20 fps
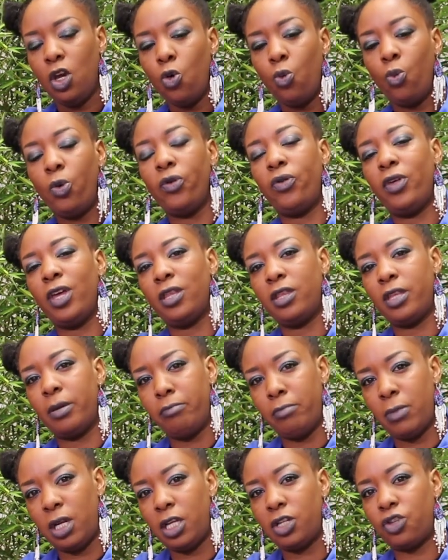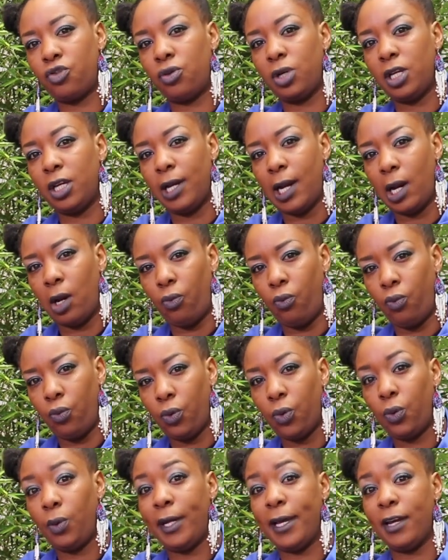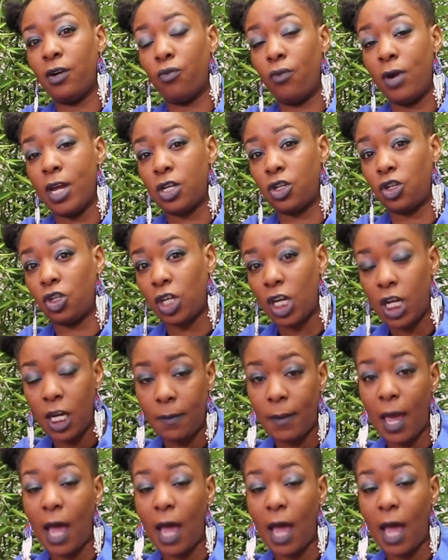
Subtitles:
within the military ruling regime.